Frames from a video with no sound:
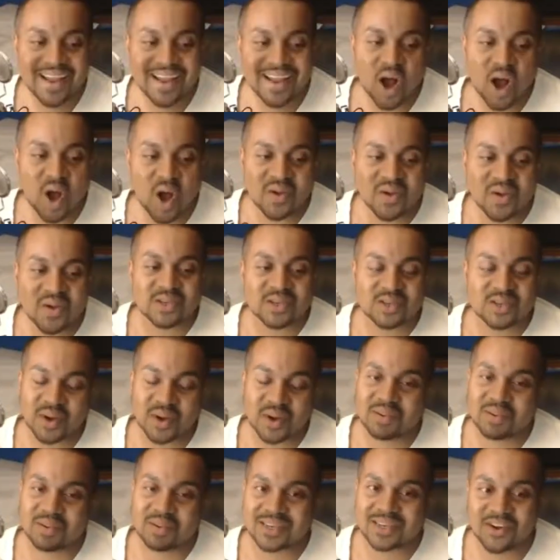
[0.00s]
The Usos were
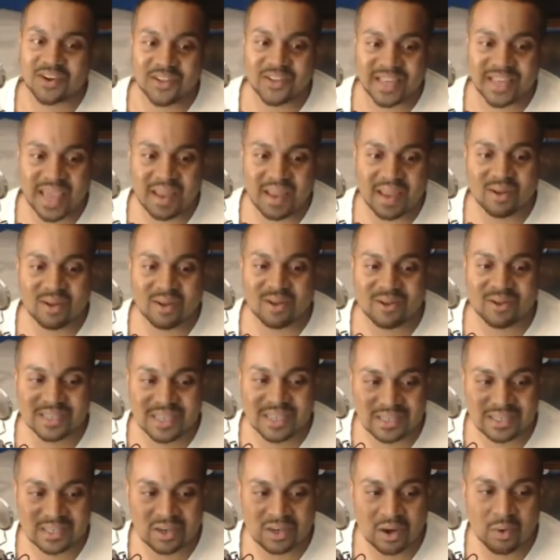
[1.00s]
able to turn the tables
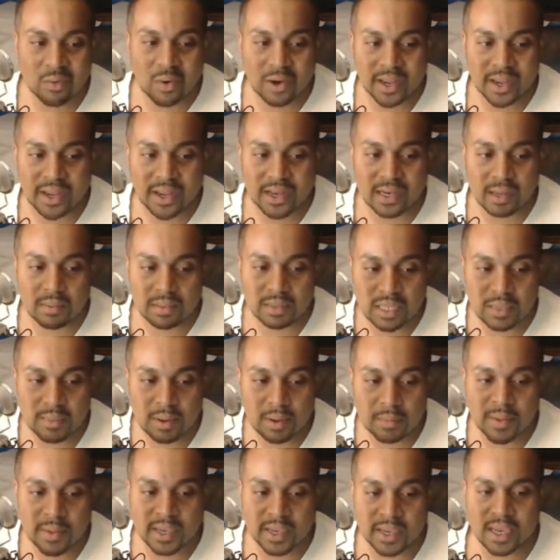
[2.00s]
and start working a double team
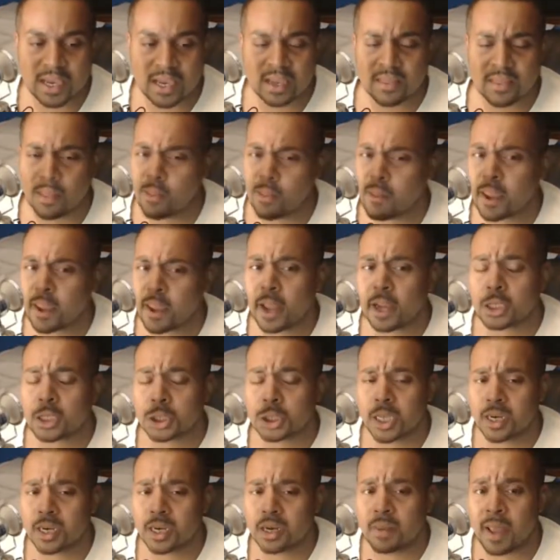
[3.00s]
on Big E, and then they actually
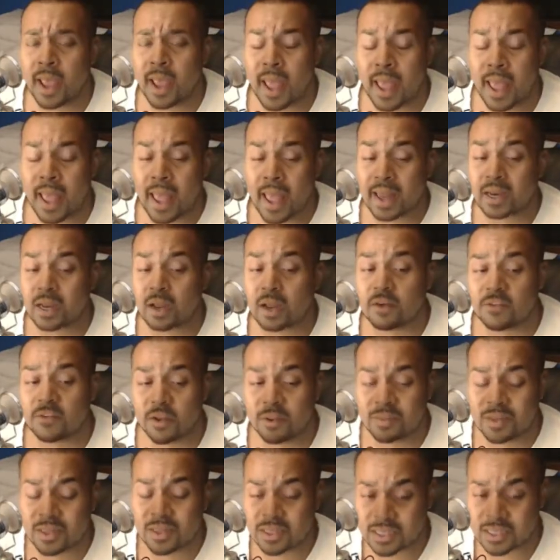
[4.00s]
ended up handcuffing him to
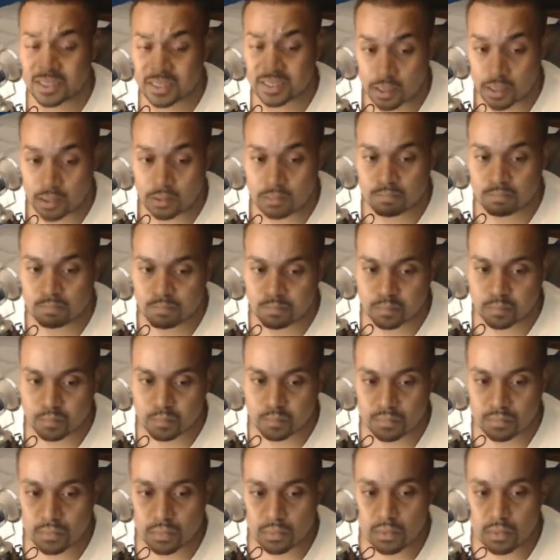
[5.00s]
the cell.
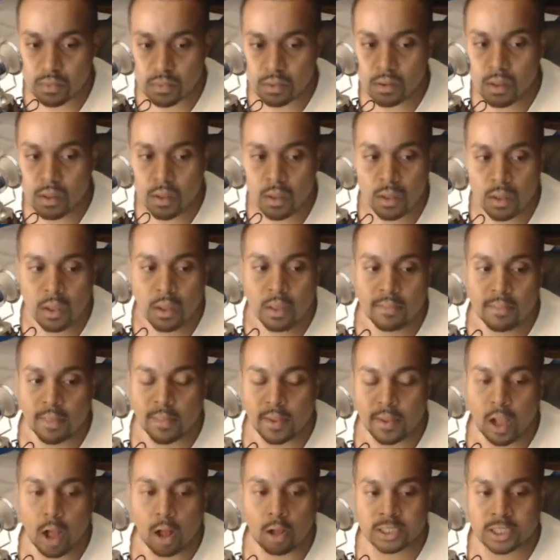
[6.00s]
Then
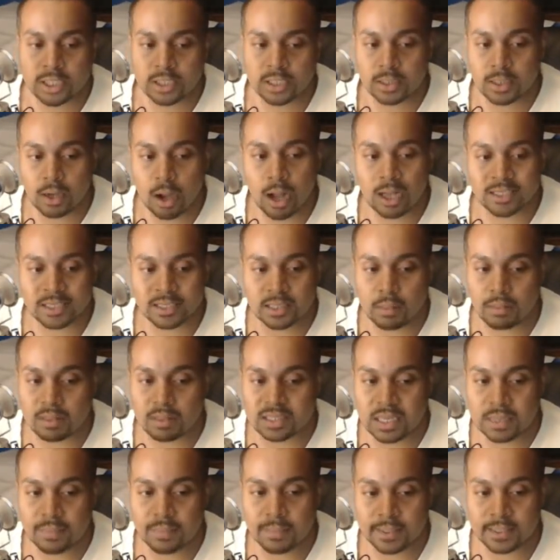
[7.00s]
they caused a constant double
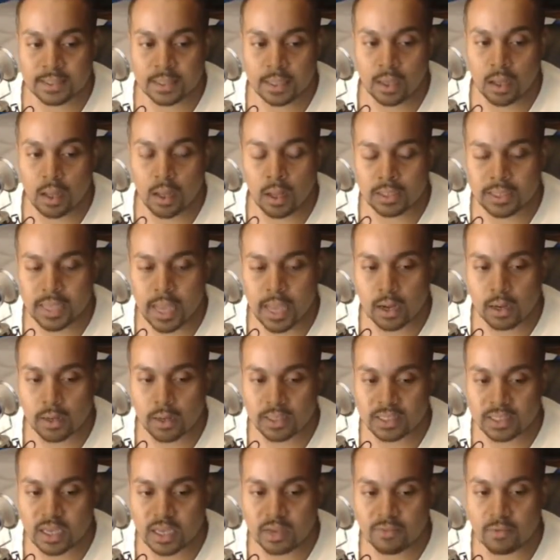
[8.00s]
team attack
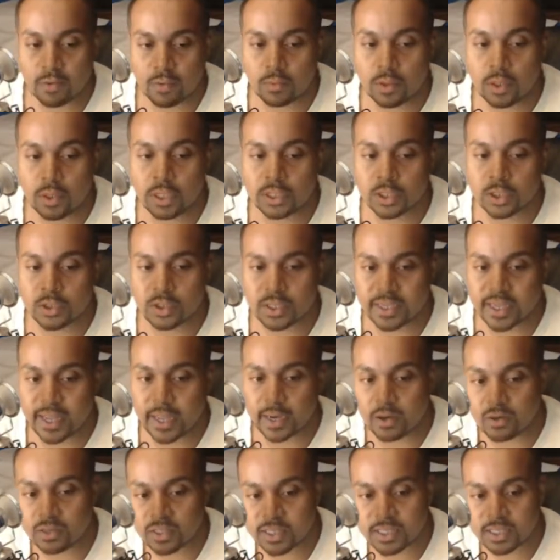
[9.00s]
on Xavier Woods using
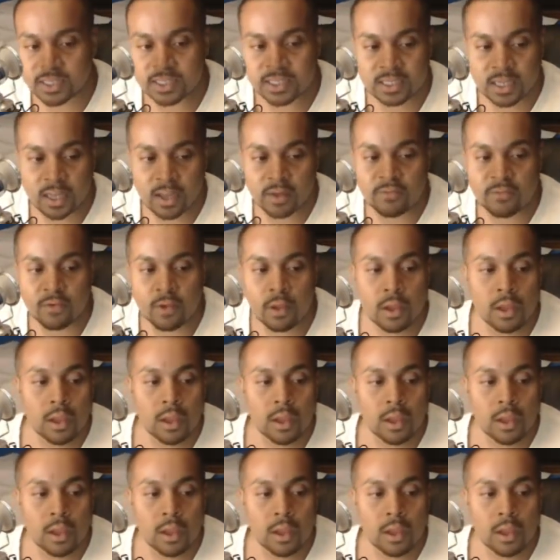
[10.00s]
kendo sticks and stuff.